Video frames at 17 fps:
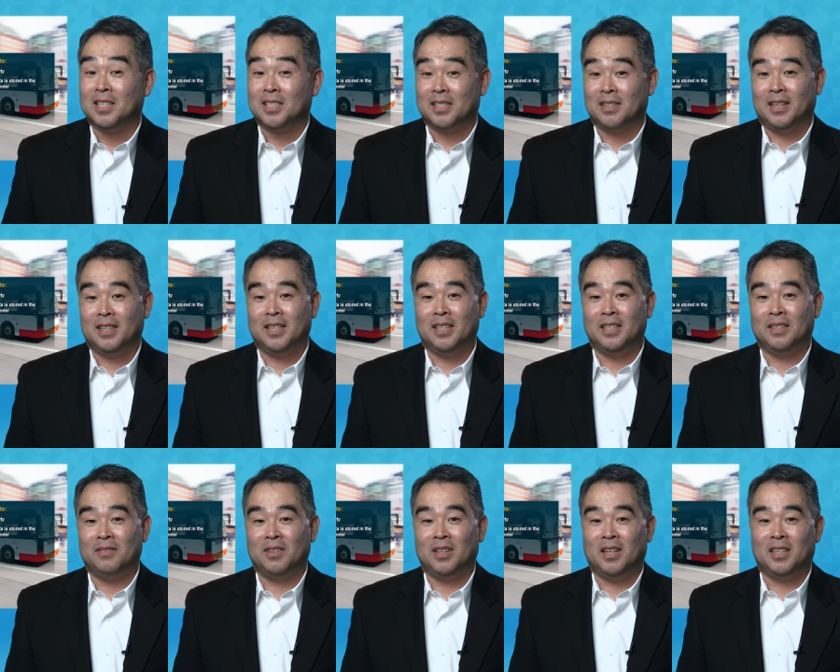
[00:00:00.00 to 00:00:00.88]
So at the end
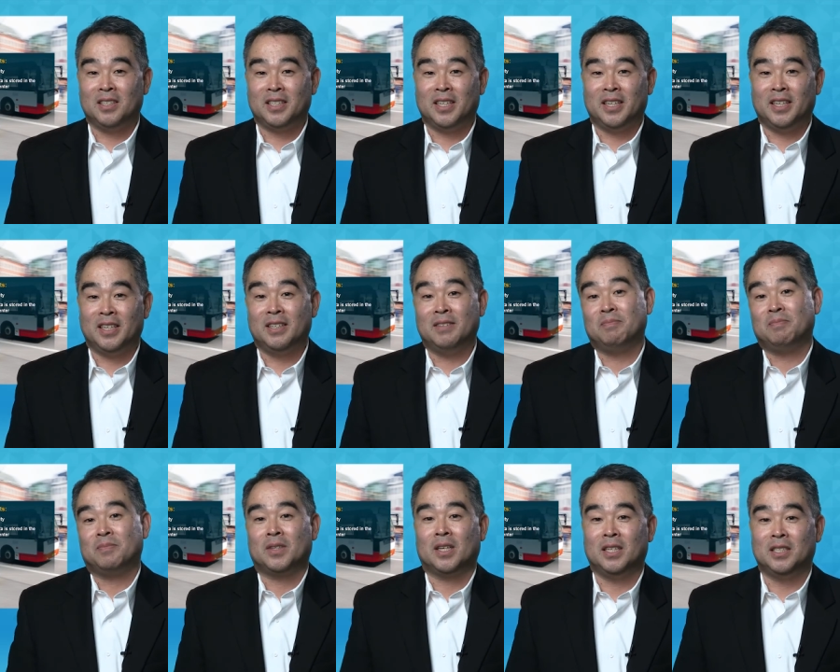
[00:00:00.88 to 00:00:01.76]
of a long day,
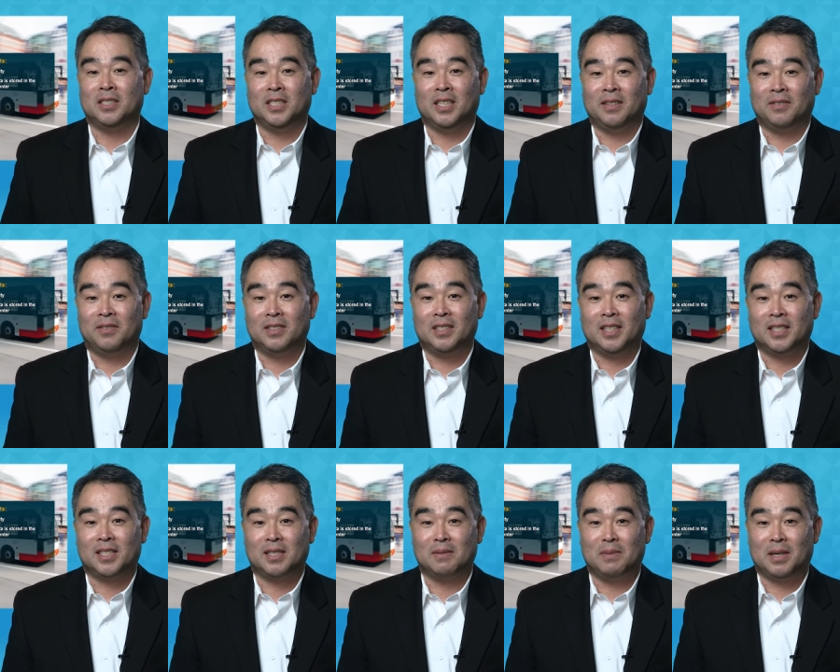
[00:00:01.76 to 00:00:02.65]
Jennifer
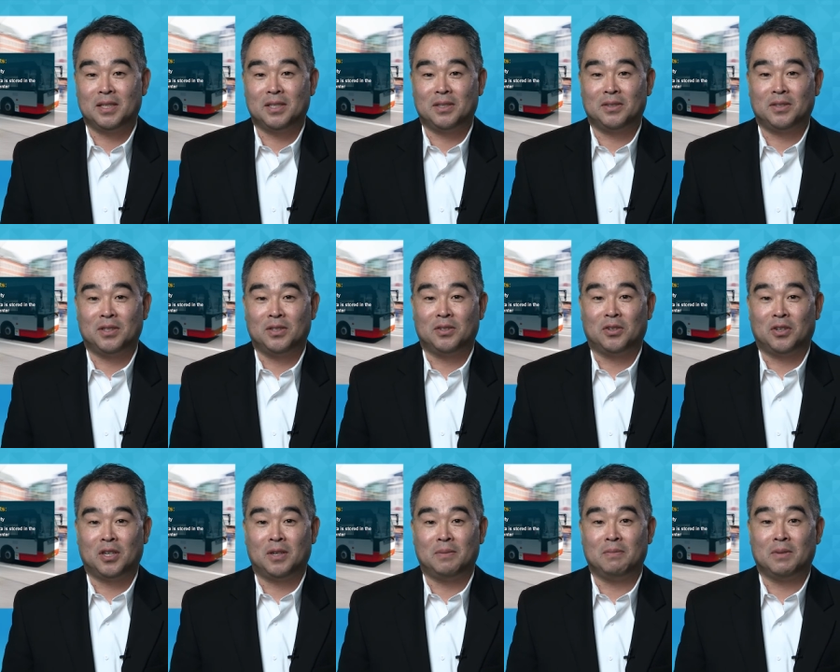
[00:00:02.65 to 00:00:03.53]
takes the bus to her
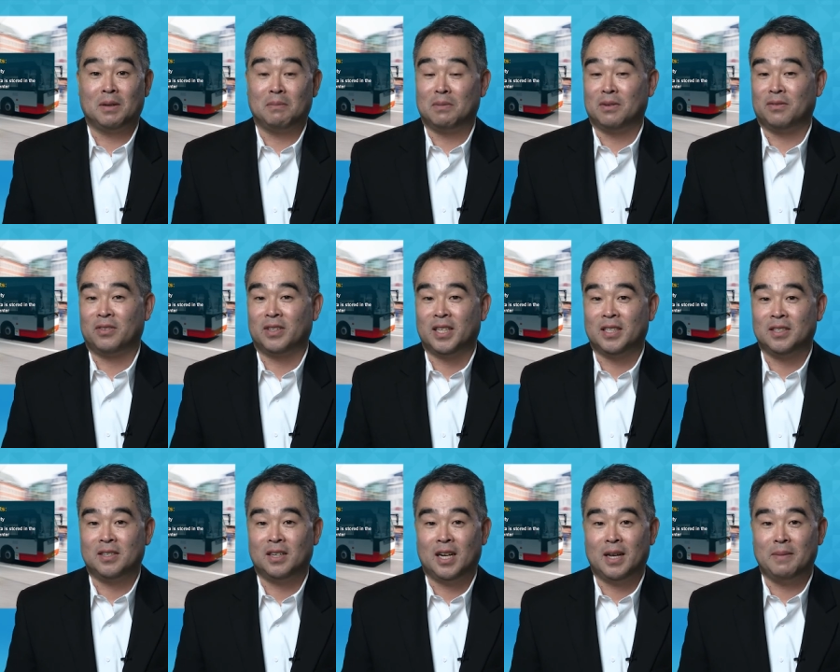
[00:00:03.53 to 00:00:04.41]
dorm, but
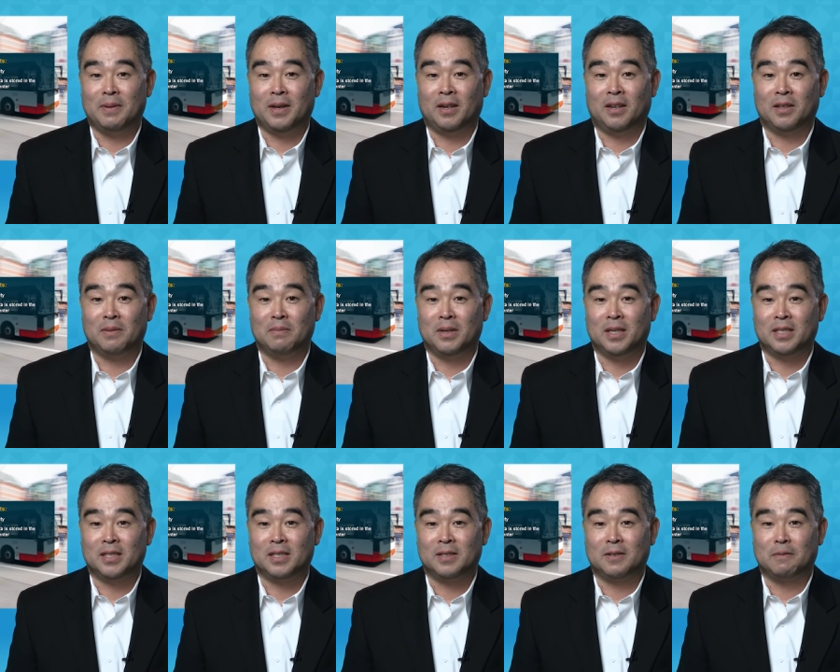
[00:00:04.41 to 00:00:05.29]
forgets her iPad on the
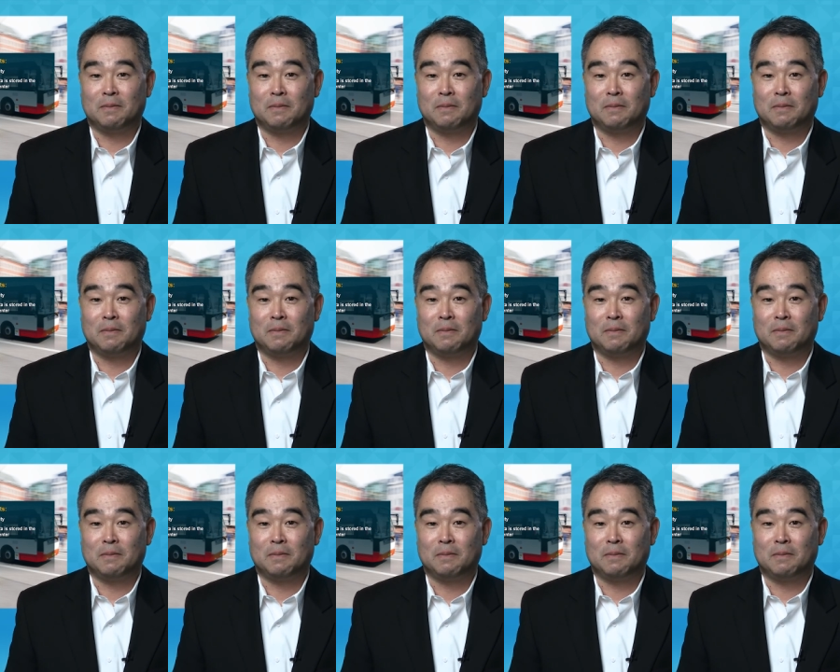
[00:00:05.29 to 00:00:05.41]
bus.